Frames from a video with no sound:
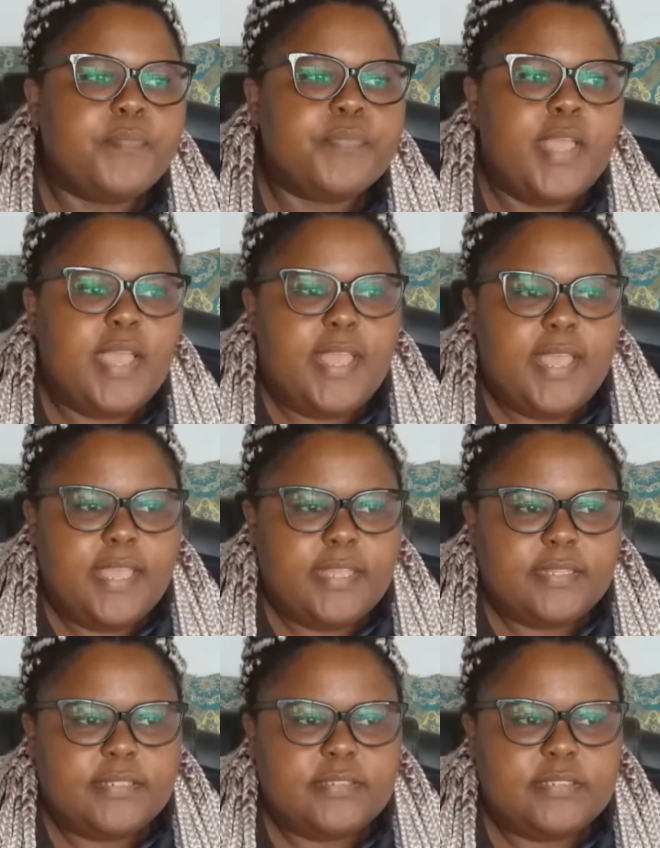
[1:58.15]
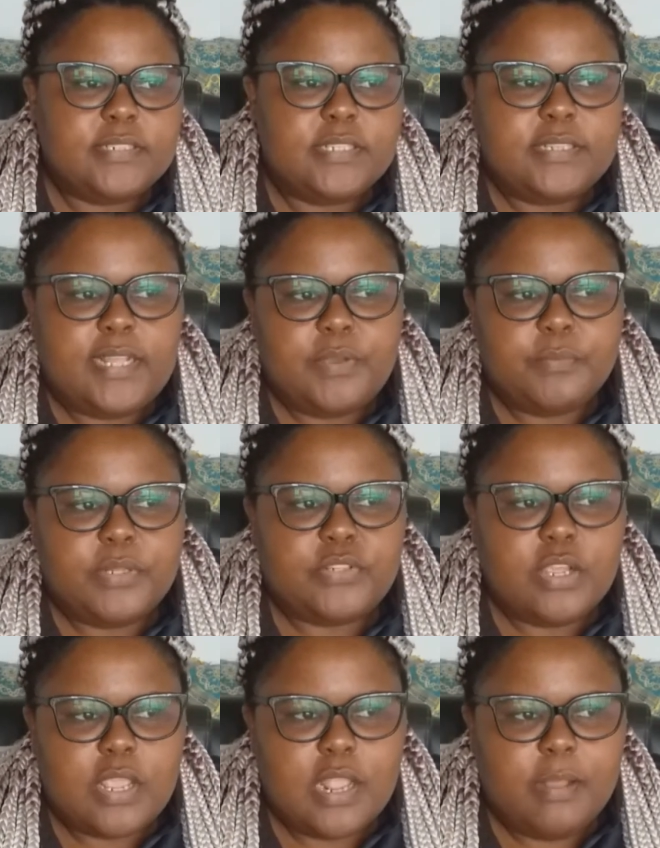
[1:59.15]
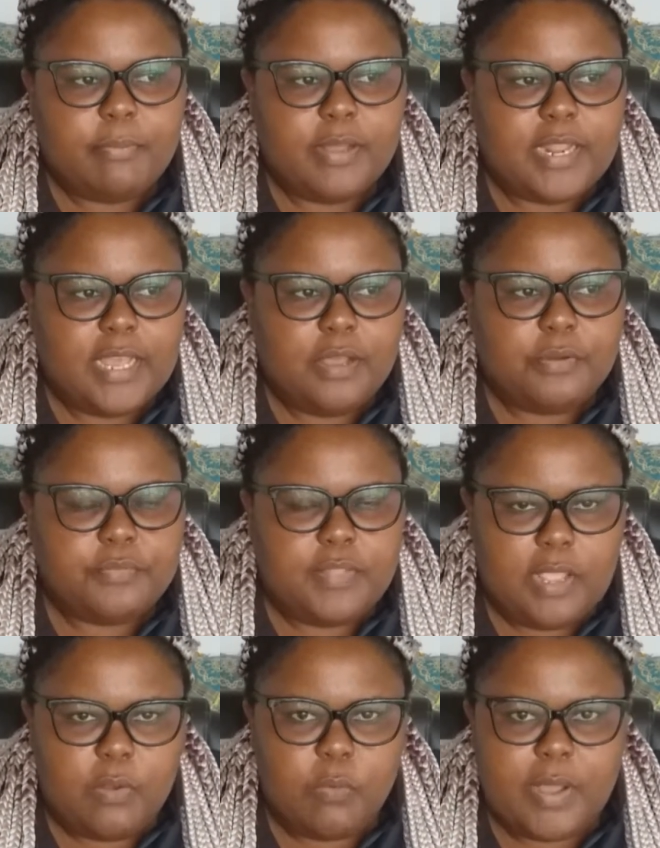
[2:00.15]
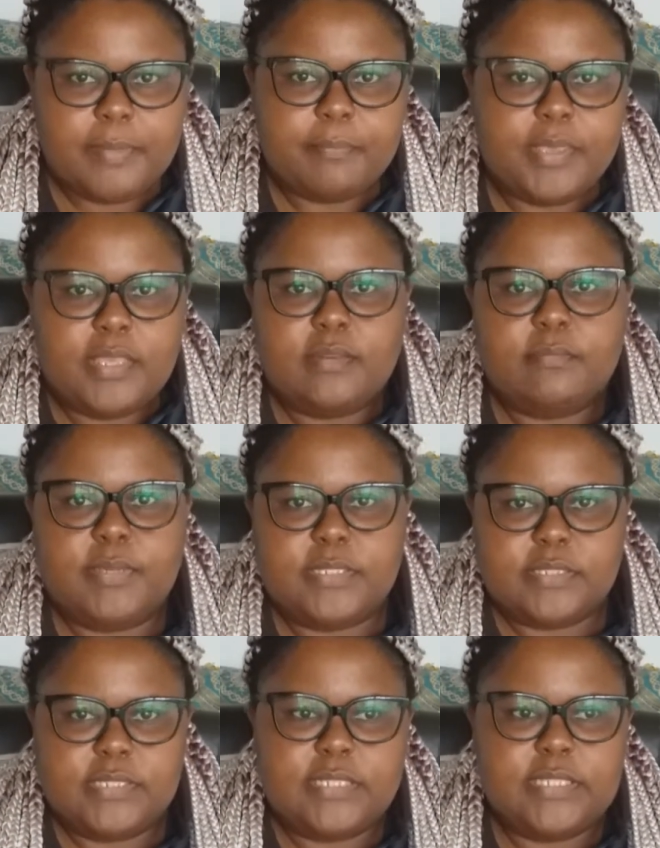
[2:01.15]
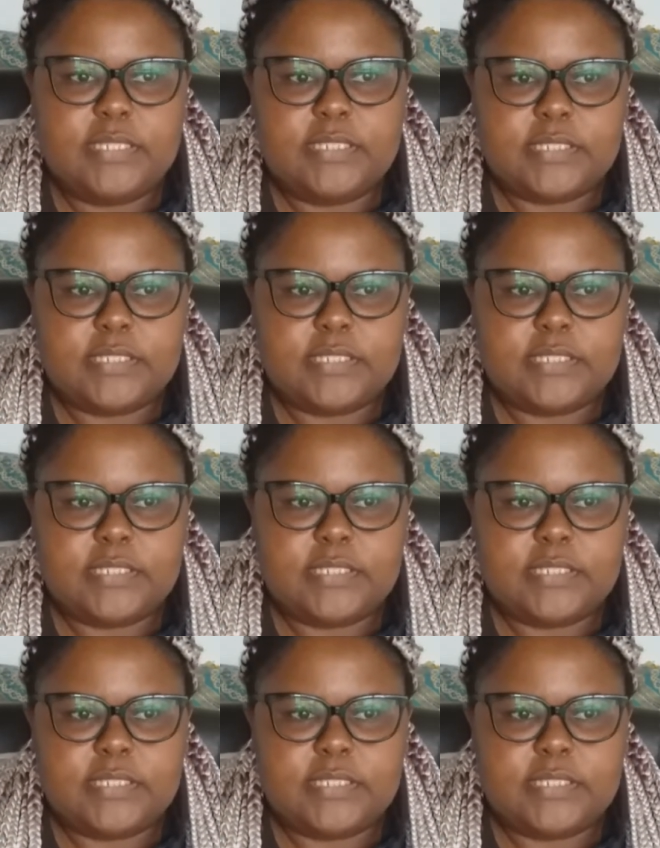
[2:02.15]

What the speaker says: And they were talking about how they wipe in basically in